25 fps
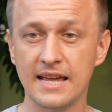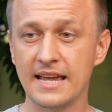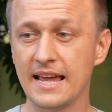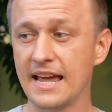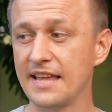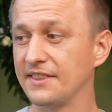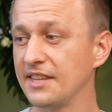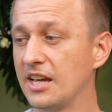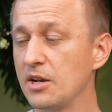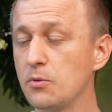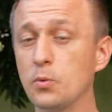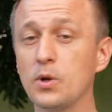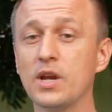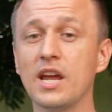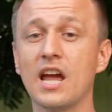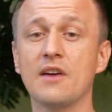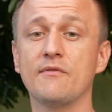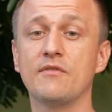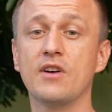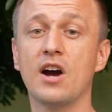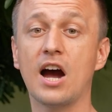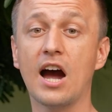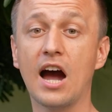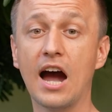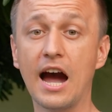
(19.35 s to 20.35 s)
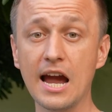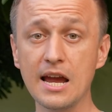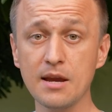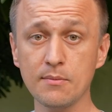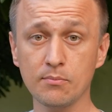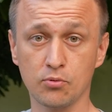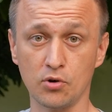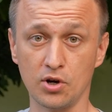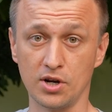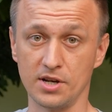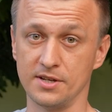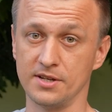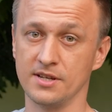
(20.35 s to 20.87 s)
And then we have a
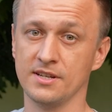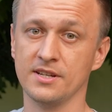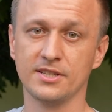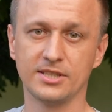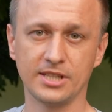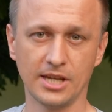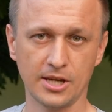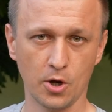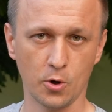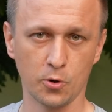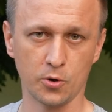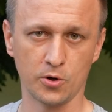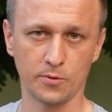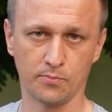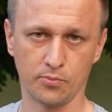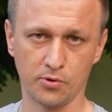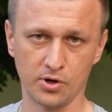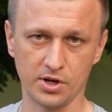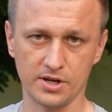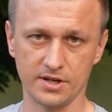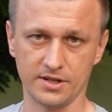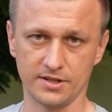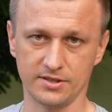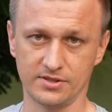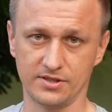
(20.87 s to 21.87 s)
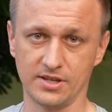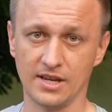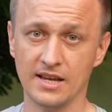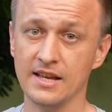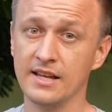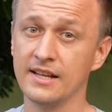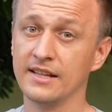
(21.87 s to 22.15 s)
hybrid Toyota Prius.